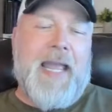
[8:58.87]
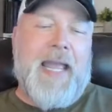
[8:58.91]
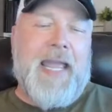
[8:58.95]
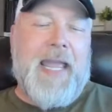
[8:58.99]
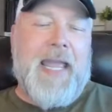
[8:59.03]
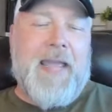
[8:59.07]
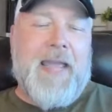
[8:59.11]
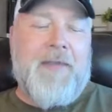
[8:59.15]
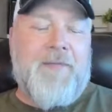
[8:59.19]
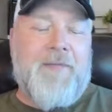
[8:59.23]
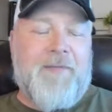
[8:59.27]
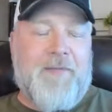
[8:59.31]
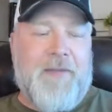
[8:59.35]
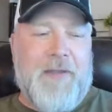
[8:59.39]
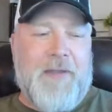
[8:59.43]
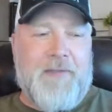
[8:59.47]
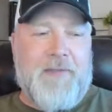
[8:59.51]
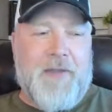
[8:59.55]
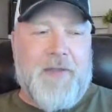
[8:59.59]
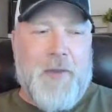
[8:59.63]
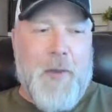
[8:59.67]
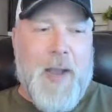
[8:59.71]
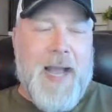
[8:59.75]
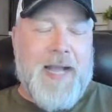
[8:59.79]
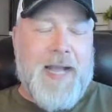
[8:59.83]
If
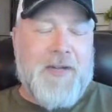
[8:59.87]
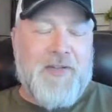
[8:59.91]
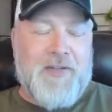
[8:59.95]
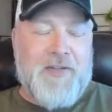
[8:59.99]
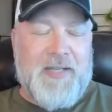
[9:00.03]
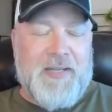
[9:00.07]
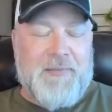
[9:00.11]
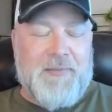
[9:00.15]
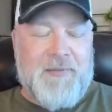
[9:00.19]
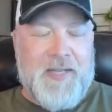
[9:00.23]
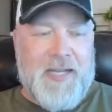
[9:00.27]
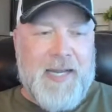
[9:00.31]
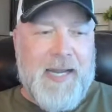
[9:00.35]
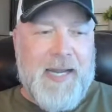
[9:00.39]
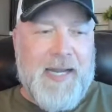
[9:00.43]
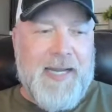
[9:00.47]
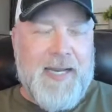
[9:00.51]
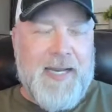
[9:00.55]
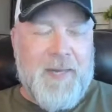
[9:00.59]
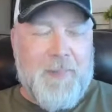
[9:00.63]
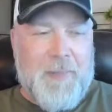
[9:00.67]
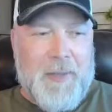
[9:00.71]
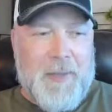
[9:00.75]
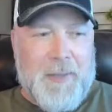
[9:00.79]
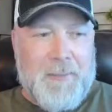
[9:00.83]
the
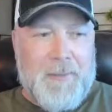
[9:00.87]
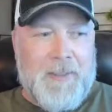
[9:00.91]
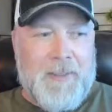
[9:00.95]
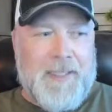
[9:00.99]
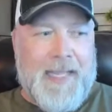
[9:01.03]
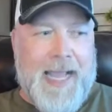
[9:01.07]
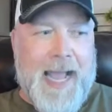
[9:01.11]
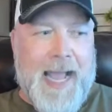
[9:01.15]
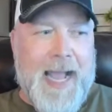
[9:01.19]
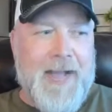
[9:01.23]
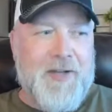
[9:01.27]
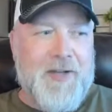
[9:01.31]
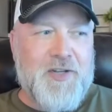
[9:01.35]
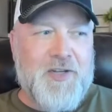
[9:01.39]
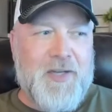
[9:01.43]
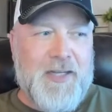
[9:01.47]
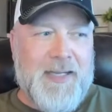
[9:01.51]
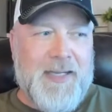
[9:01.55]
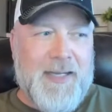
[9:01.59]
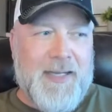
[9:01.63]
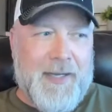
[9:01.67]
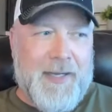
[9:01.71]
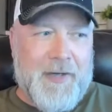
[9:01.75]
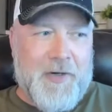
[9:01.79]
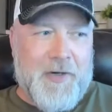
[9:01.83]
Canadian public
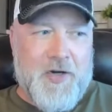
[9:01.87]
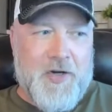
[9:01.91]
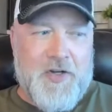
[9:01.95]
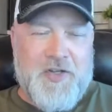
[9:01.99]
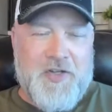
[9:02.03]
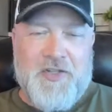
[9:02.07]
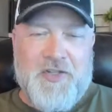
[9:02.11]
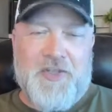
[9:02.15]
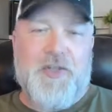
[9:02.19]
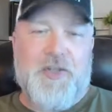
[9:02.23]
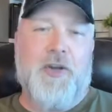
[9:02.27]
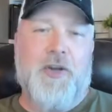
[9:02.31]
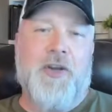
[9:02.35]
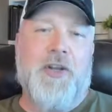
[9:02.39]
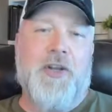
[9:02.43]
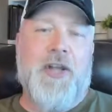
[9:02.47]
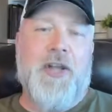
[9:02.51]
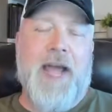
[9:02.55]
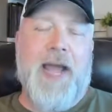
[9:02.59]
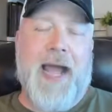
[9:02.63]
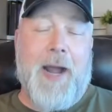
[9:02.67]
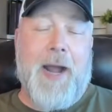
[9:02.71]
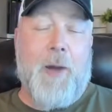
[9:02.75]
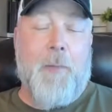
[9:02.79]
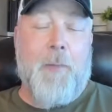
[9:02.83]
actually understood
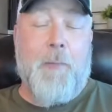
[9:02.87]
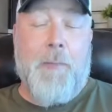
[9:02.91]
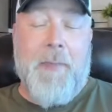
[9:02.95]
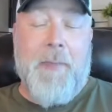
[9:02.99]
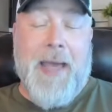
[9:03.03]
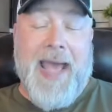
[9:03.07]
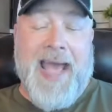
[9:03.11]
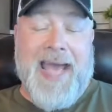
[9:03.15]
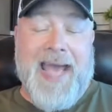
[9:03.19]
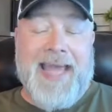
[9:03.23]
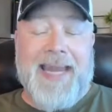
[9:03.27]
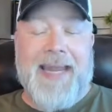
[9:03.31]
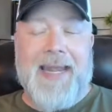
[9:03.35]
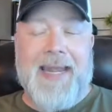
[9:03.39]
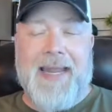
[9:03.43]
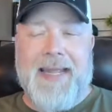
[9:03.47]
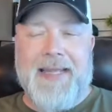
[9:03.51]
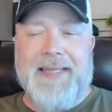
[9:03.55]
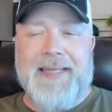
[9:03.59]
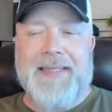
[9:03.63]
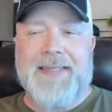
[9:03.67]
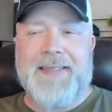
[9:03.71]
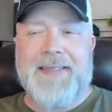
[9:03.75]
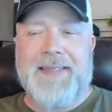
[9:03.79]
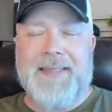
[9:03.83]
how bad it
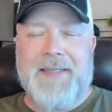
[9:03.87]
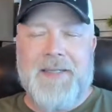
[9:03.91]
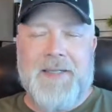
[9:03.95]
is,